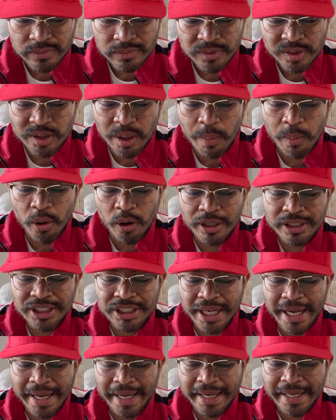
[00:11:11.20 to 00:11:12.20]
the more
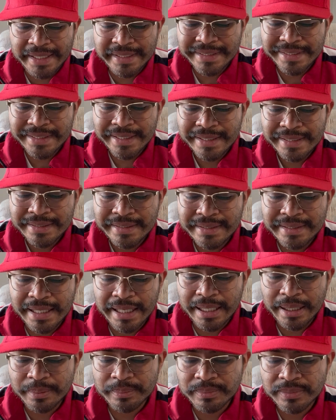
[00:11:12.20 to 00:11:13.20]
change
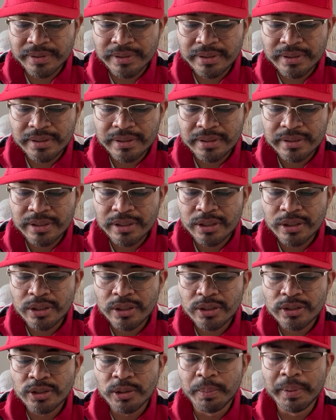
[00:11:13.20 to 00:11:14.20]
seems
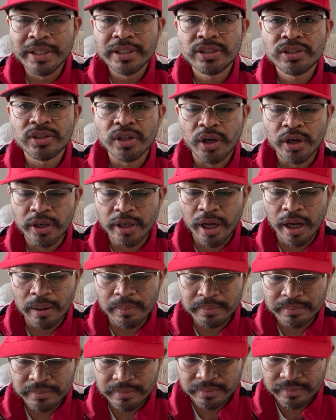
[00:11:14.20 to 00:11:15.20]
to be stirred
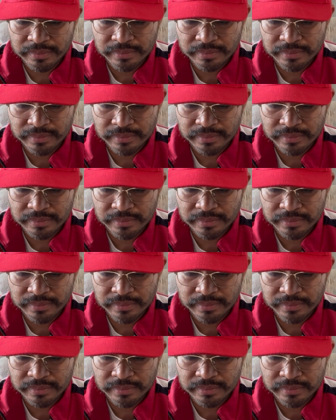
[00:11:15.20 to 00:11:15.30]
up.